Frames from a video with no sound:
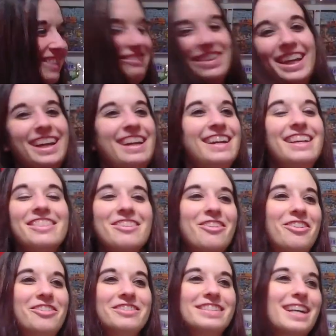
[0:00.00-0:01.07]
I'm like, the
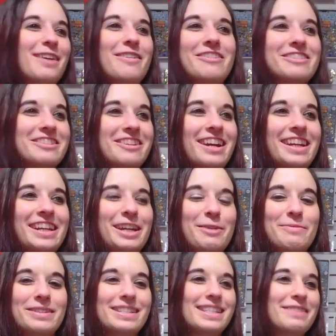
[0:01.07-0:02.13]
whole time I was cracking
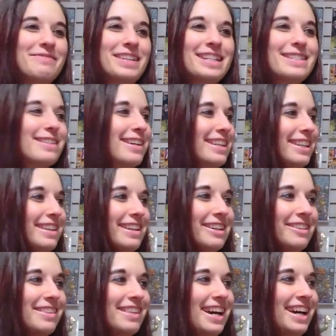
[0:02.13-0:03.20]
up. I was like, man, Donnie
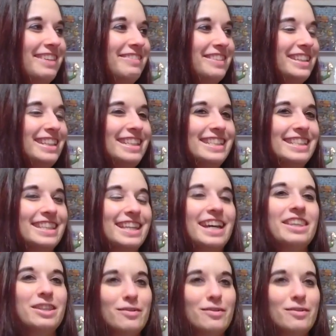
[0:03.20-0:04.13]
nailed that when he did that. And